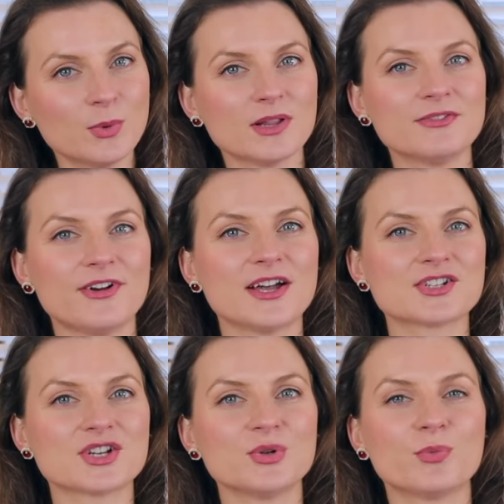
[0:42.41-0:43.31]
wealth
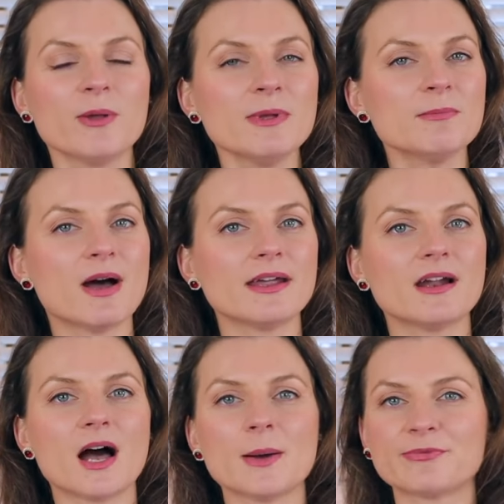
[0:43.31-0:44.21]
fashion, women might
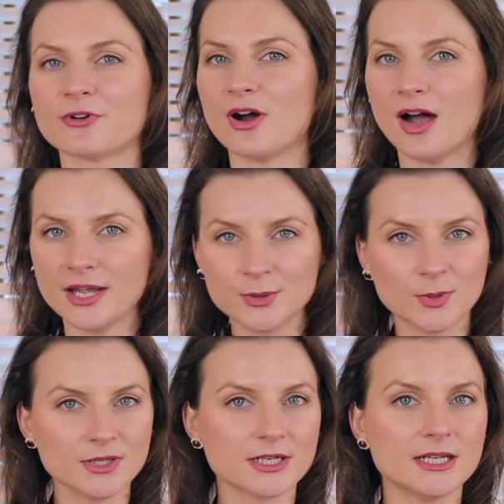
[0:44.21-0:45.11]
opt for high
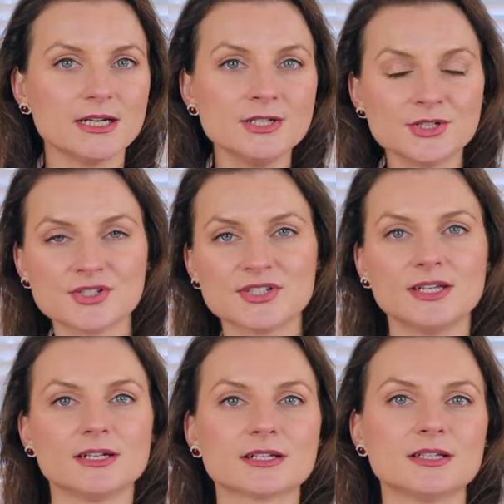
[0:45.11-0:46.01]
quality,
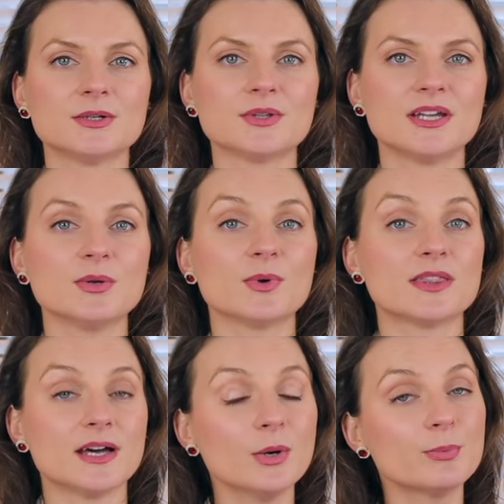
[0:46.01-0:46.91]
understated clothing
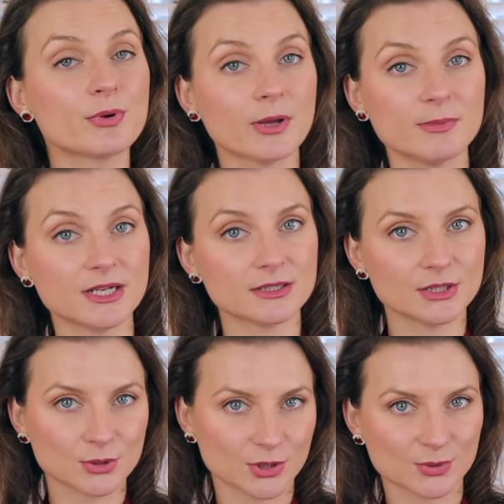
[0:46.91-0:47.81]
without prominent
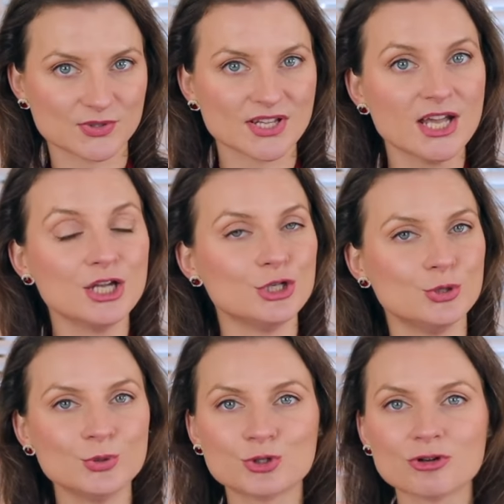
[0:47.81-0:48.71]
logos.
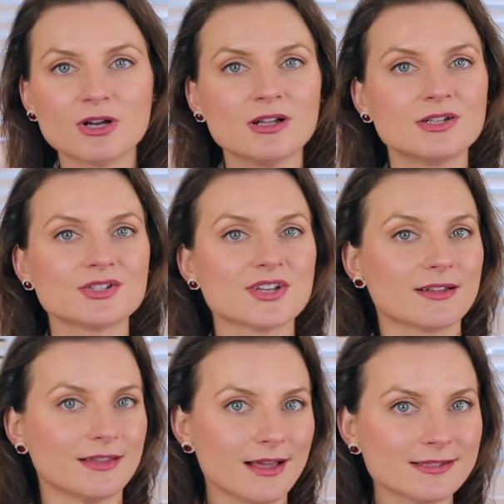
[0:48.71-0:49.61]
Neutral colors,
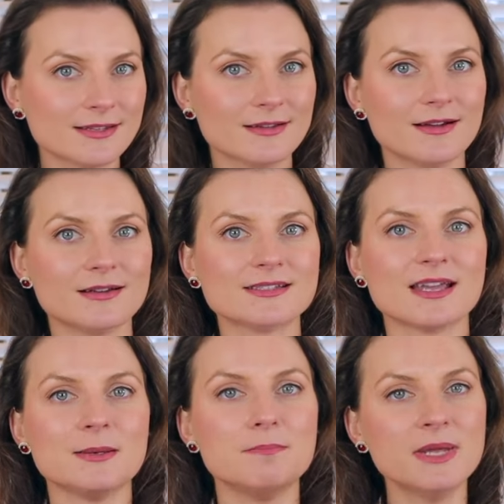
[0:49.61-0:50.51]
classic cuts,
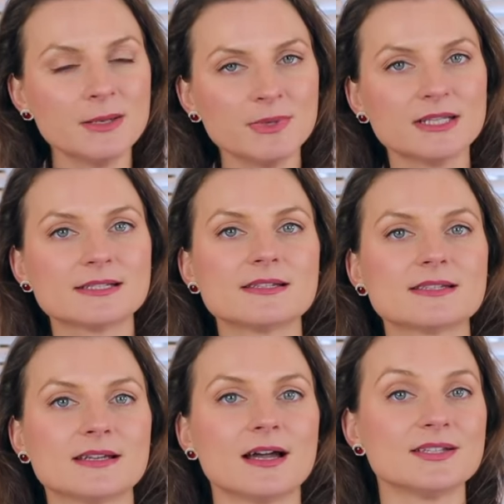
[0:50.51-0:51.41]
and minimalist
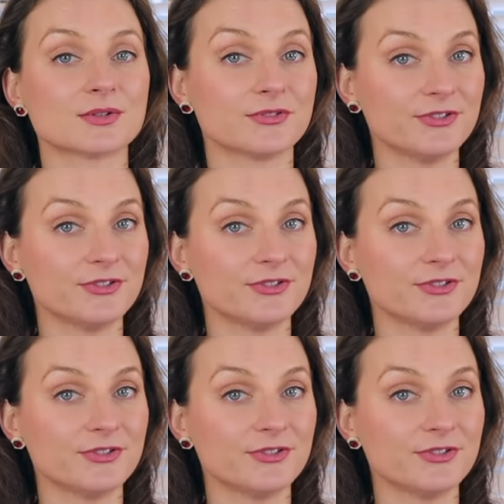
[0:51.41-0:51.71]
designs are